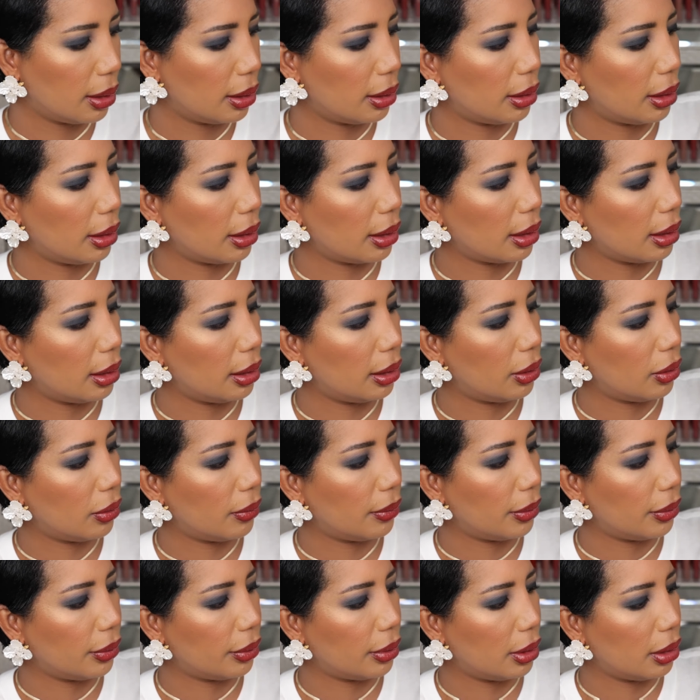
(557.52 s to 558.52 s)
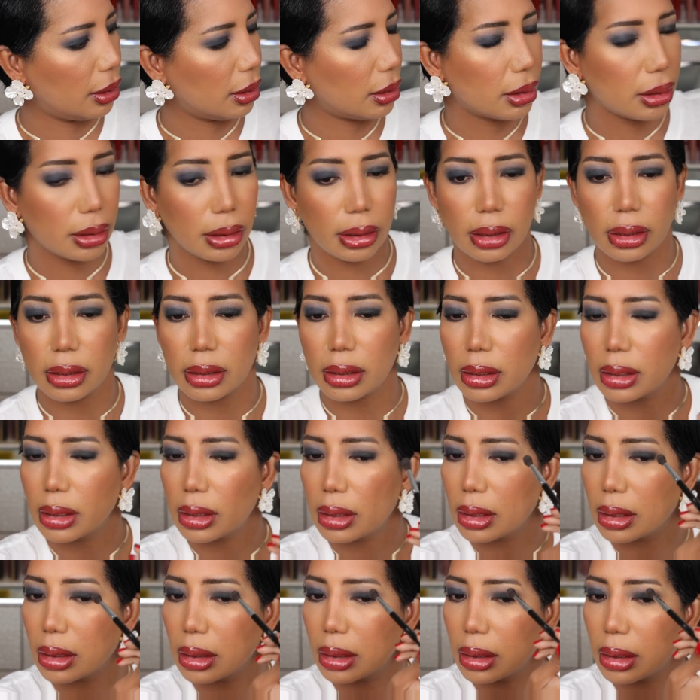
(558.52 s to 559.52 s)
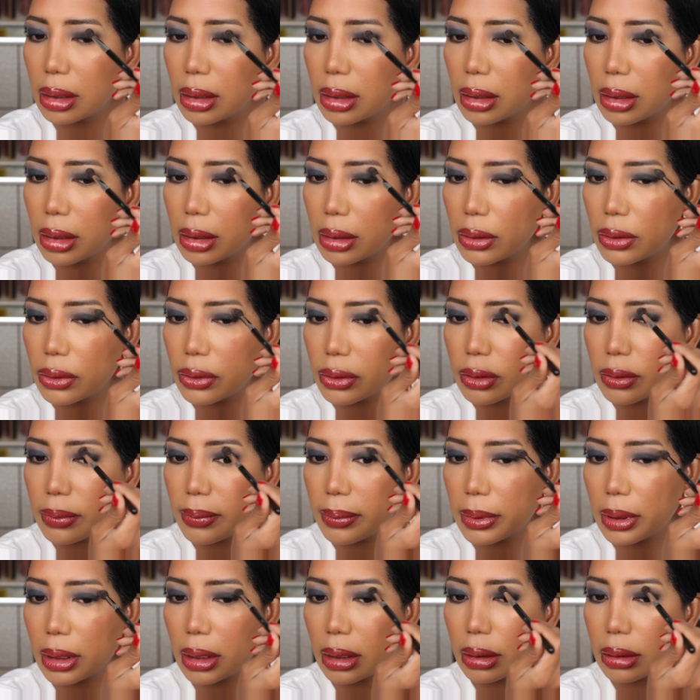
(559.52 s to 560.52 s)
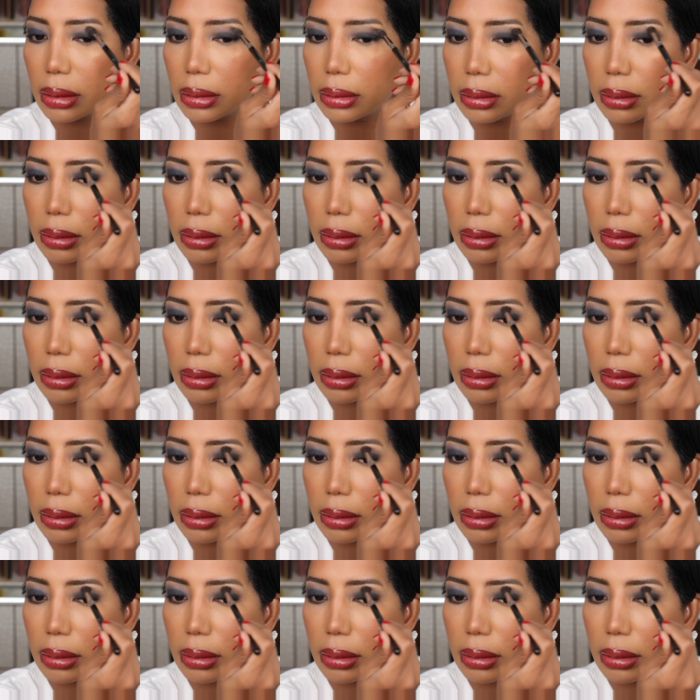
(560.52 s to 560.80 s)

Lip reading: Take a little bit of this and this again, just blend.